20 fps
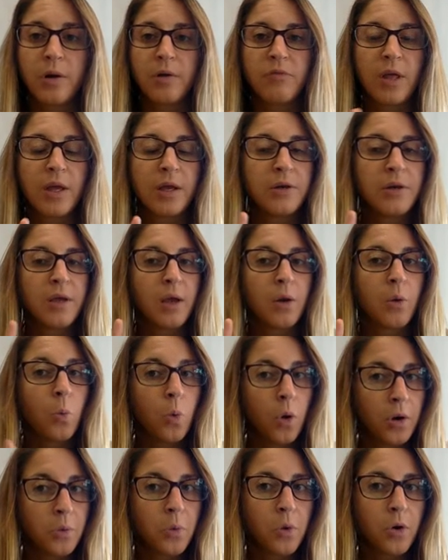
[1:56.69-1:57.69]
If they could take
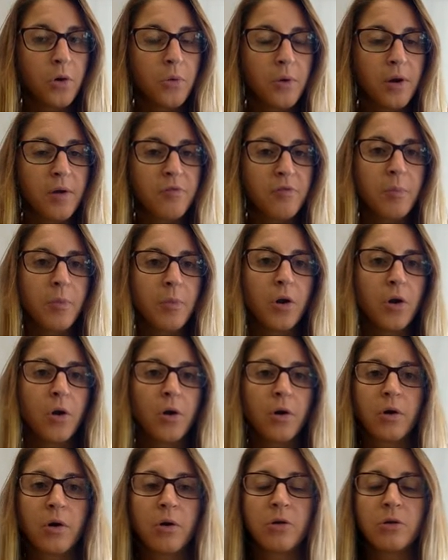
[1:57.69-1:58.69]
one word away from their
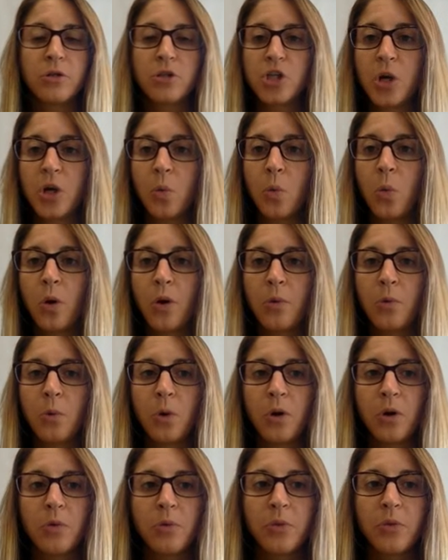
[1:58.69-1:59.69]
article, share one
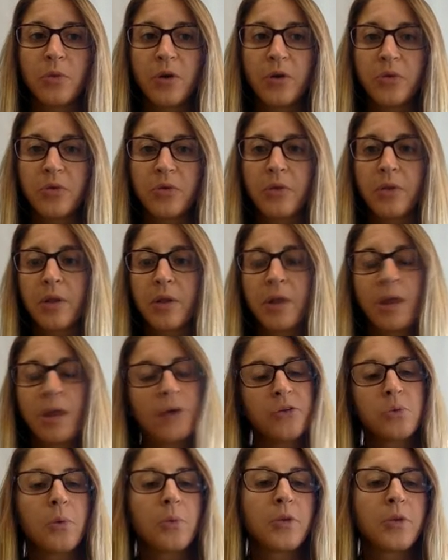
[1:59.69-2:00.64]
word with the rest of the class, what would